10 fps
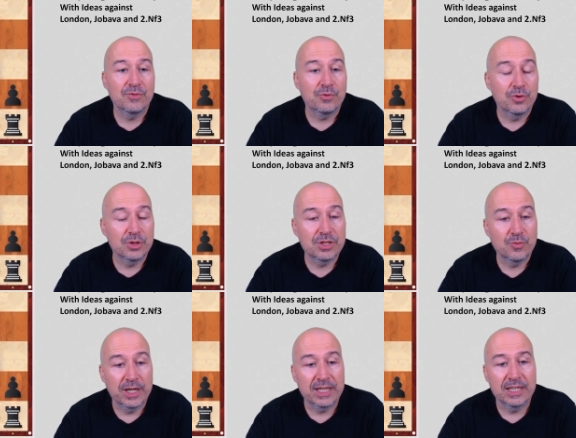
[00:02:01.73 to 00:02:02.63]
course
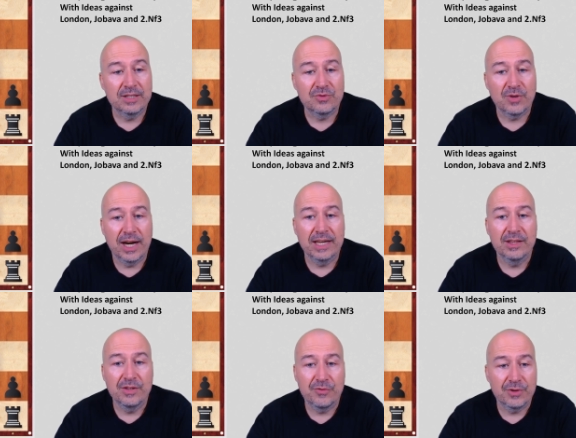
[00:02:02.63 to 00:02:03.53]
White can try
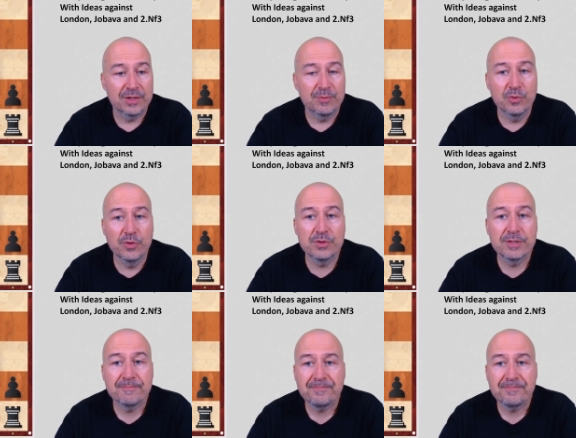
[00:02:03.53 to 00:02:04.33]
different moves,